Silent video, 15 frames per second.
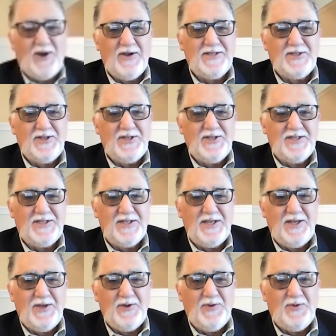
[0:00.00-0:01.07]
It's good to see
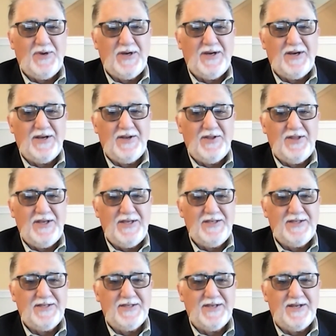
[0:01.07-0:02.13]
you under
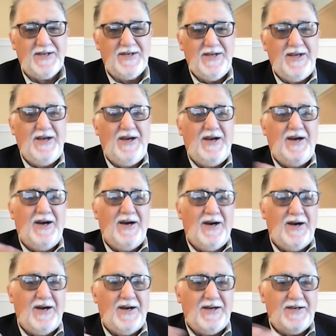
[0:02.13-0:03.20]
these
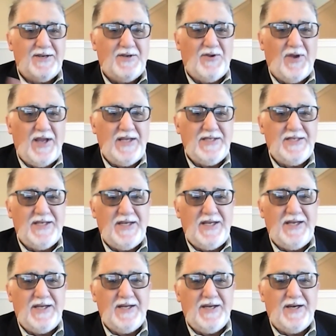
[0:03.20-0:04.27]

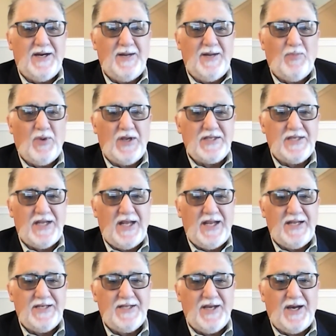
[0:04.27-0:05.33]
crazy,
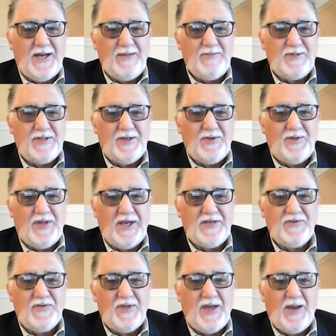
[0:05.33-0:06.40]
unprecedented times. So thanks
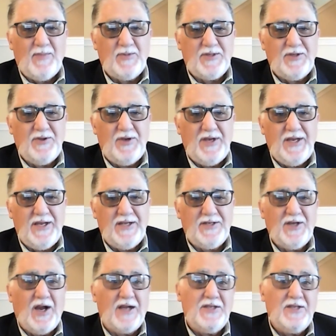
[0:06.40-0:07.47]
for the opportunity to
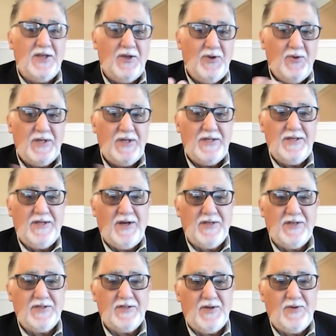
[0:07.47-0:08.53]
talk to you and
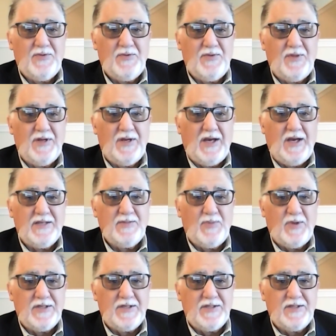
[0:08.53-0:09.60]
also the
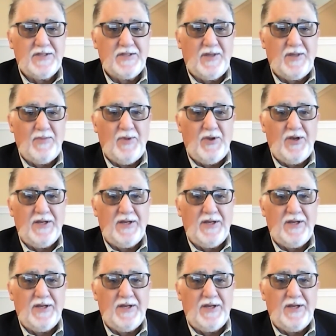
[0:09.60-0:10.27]
Asbarez community.